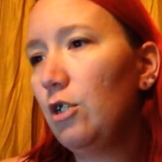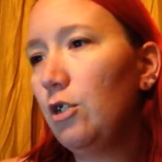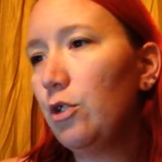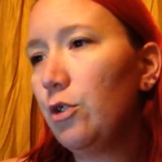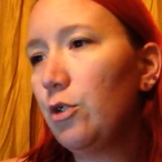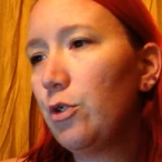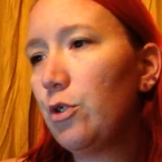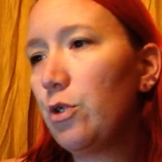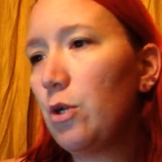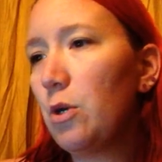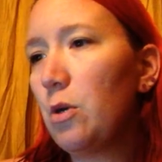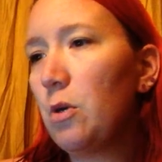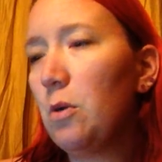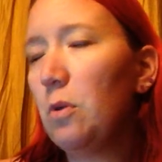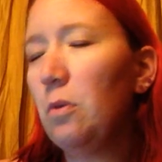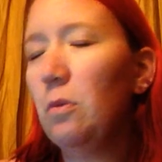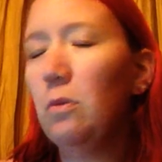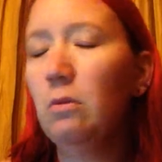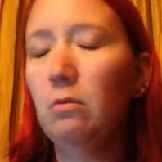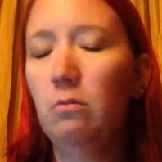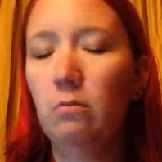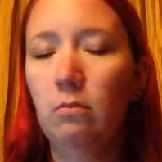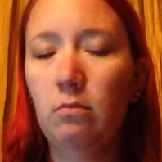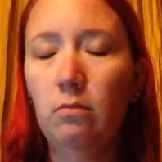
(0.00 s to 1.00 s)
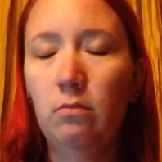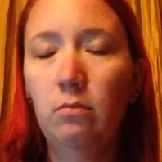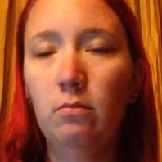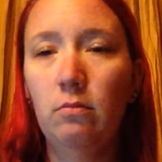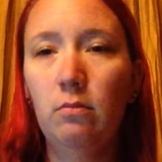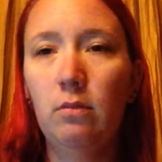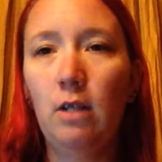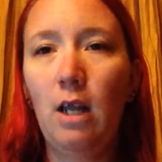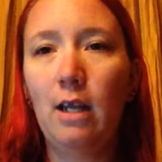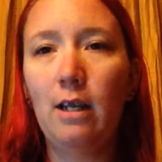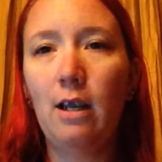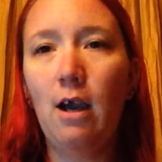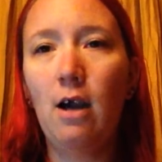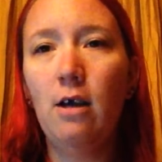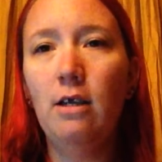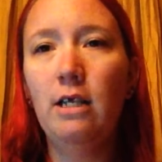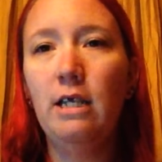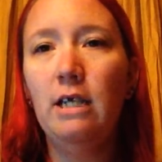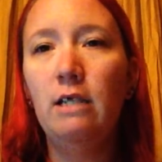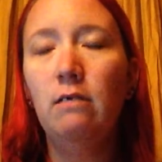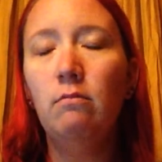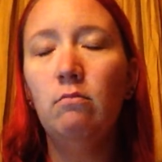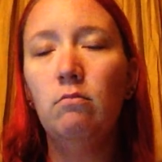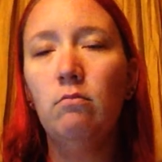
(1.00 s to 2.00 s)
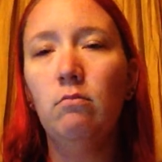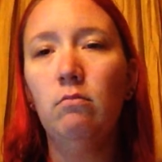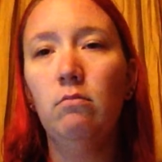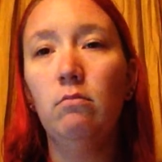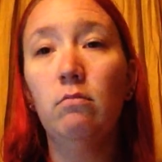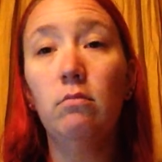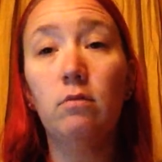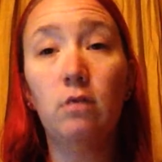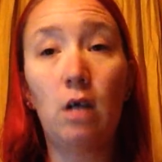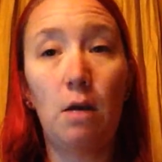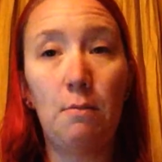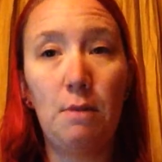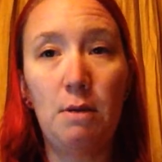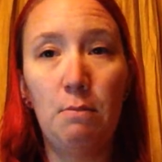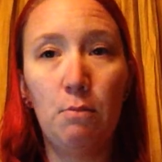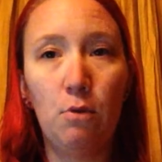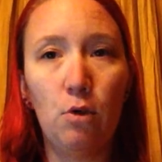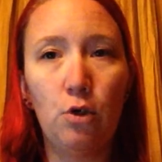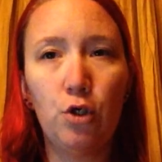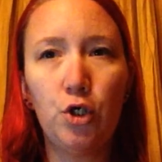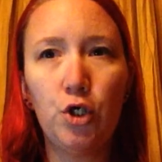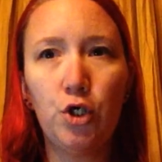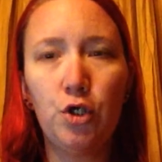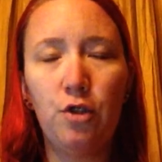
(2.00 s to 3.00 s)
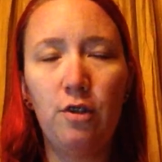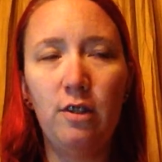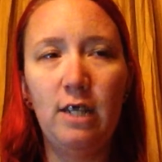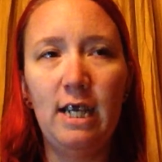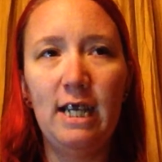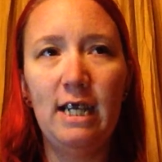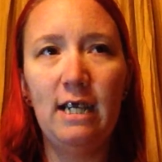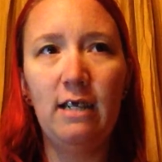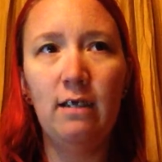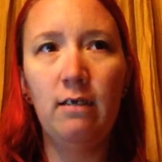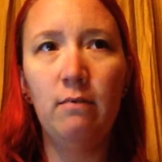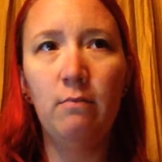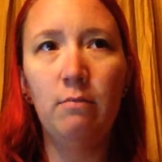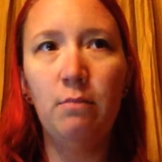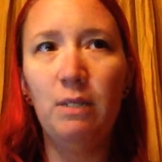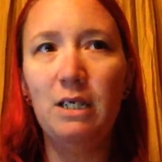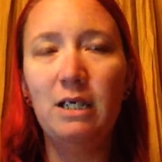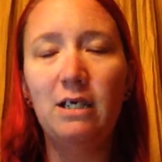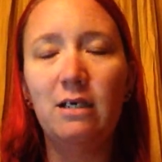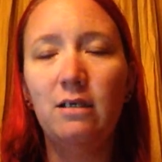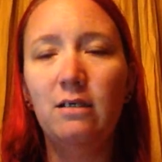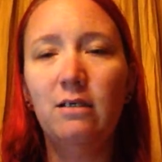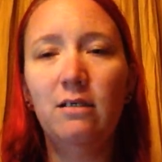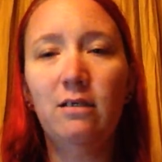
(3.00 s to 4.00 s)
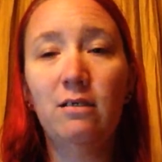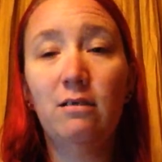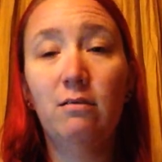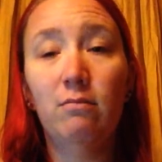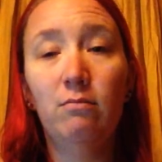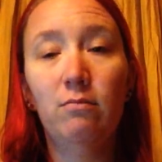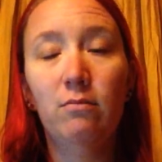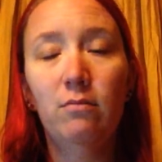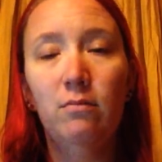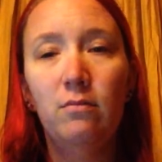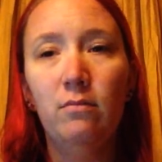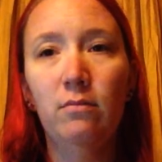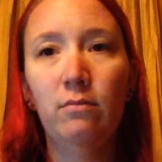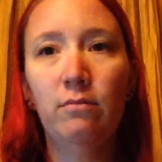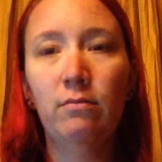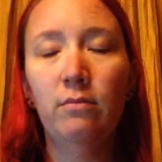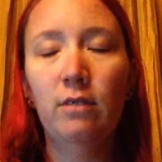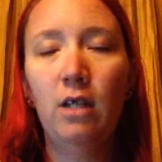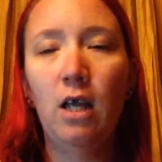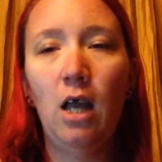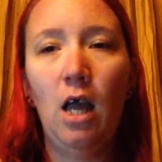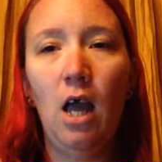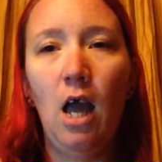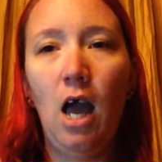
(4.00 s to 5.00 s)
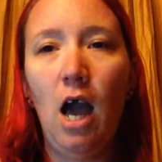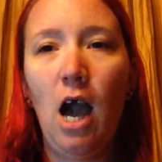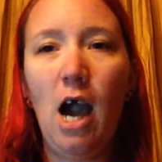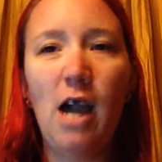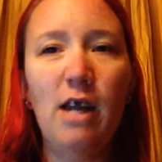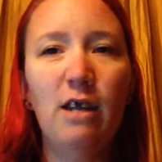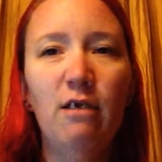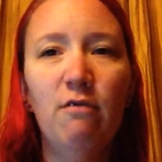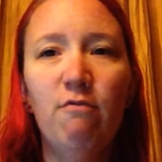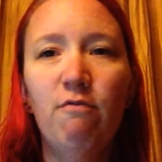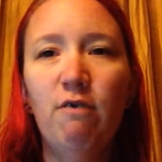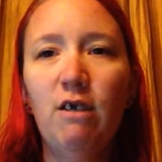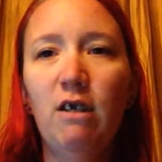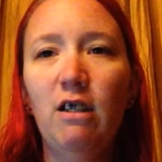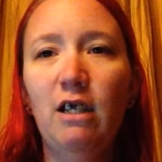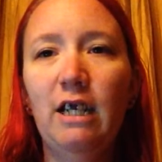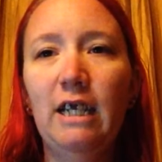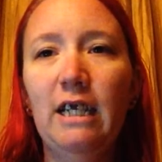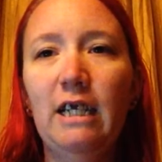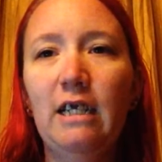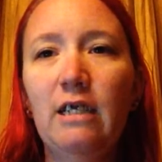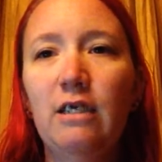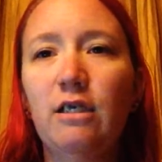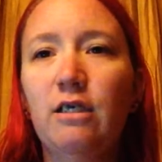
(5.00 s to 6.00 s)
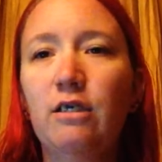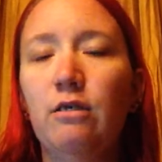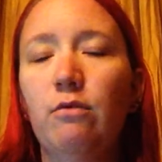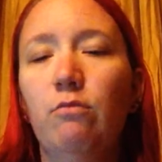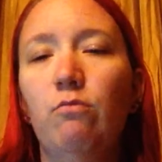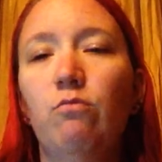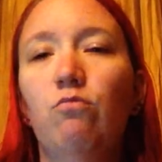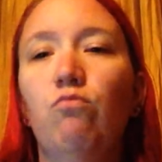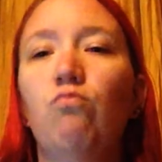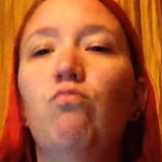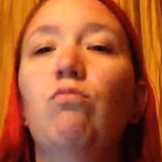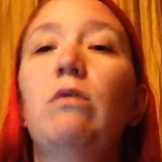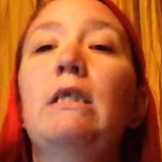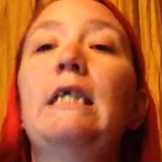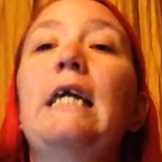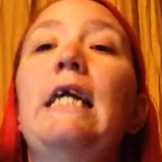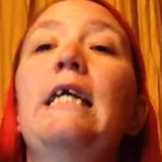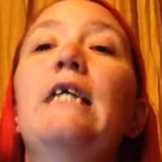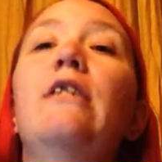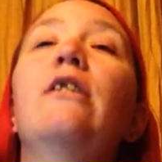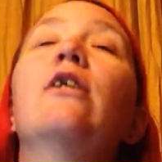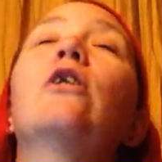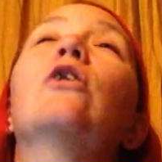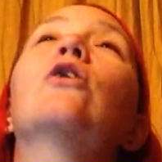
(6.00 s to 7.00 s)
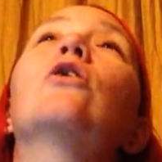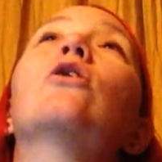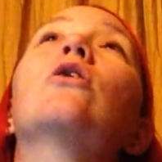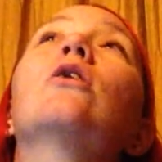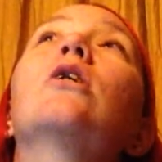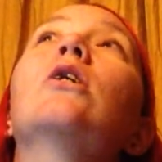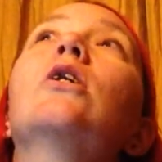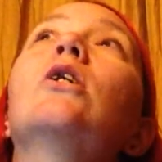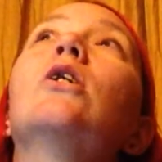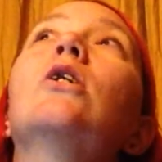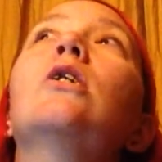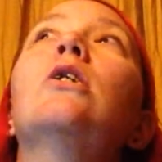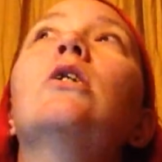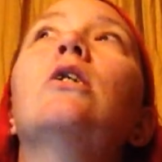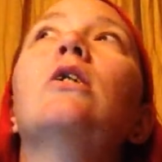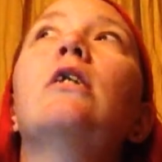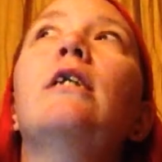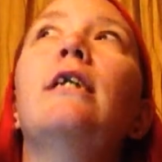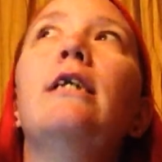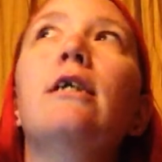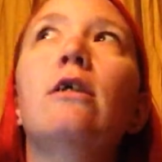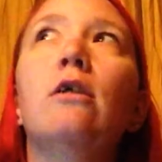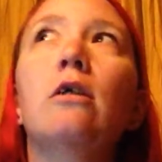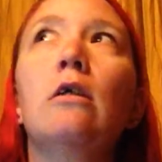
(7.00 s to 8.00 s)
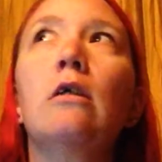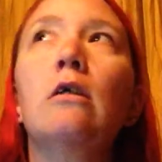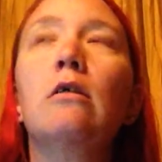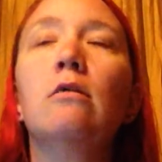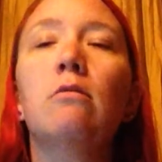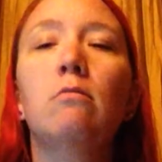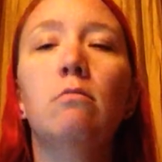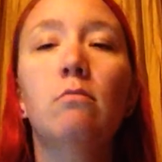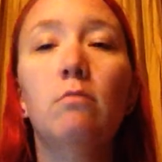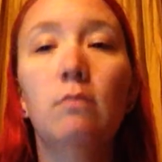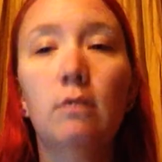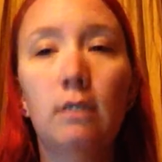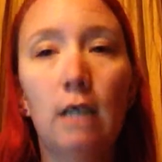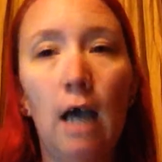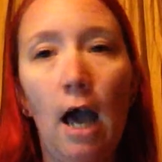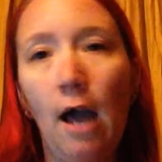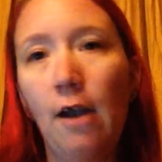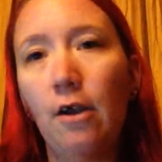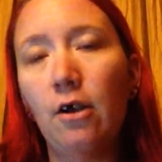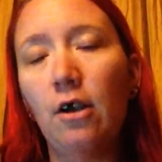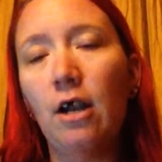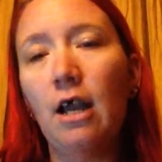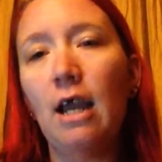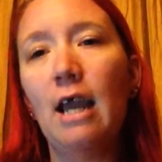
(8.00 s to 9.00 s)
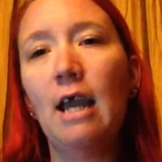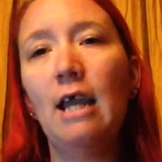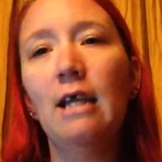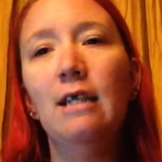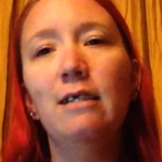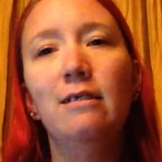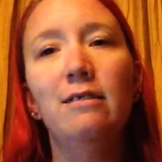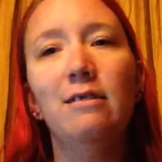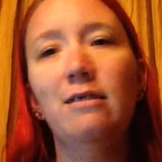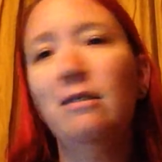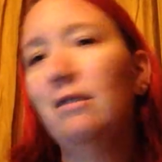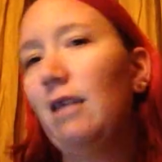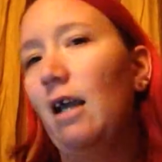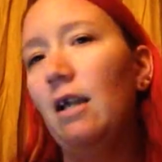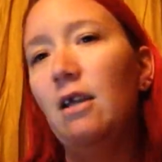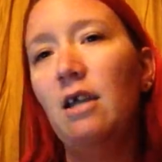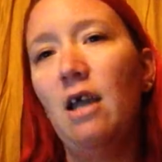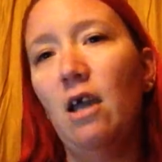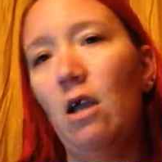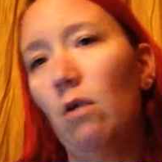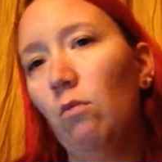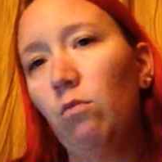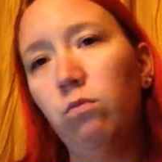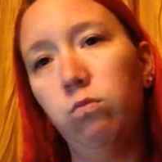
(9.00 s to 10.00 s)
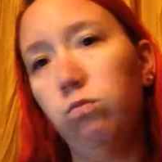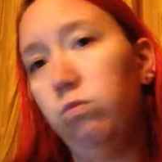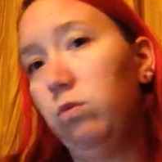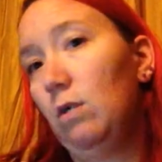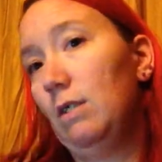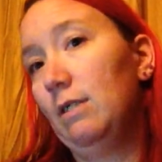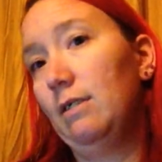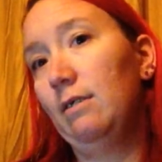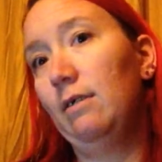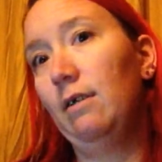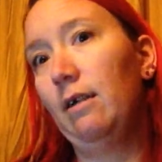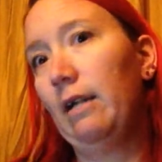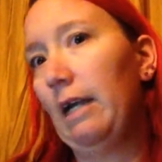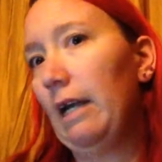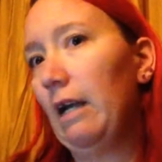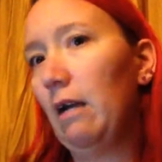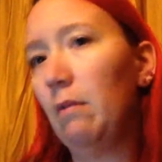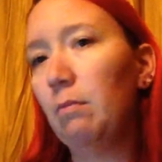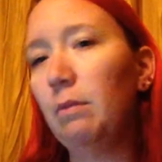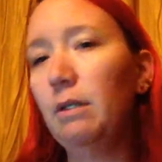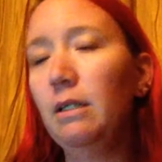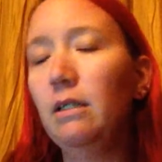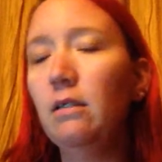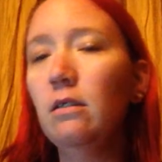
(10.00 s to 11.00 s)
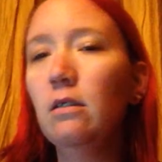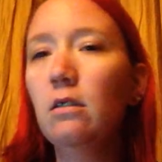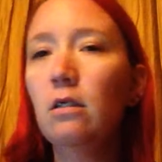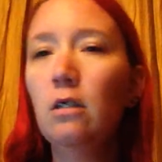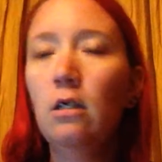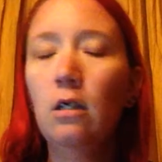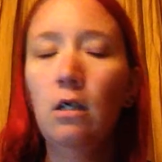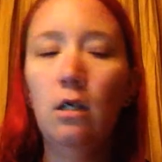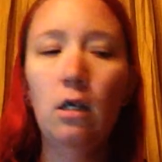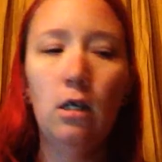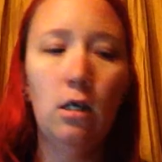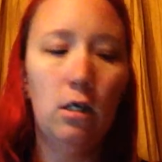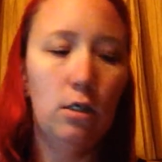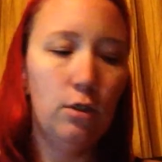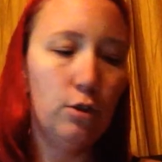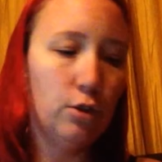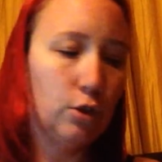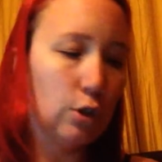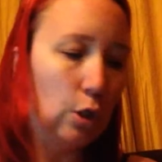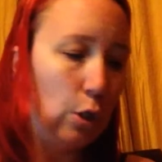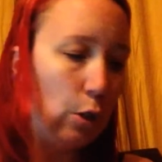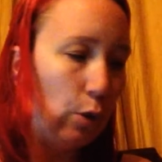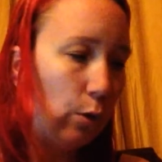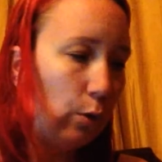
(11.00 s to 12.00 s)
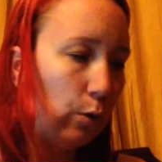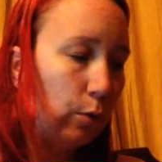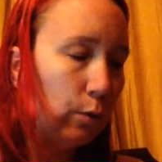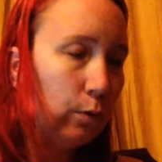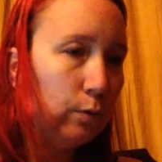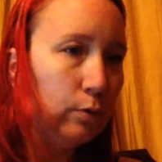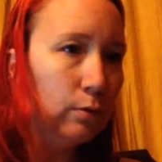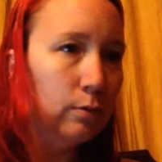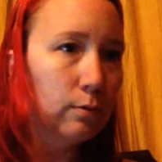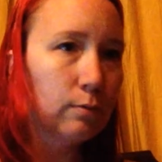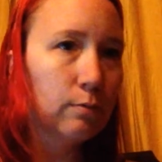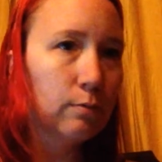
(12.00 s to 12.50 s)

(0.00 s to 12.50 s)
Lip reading: So I got in, got my merch then, because I didn't feel like getting there earlier Saturday, and Sunday wasn't going to happen. So,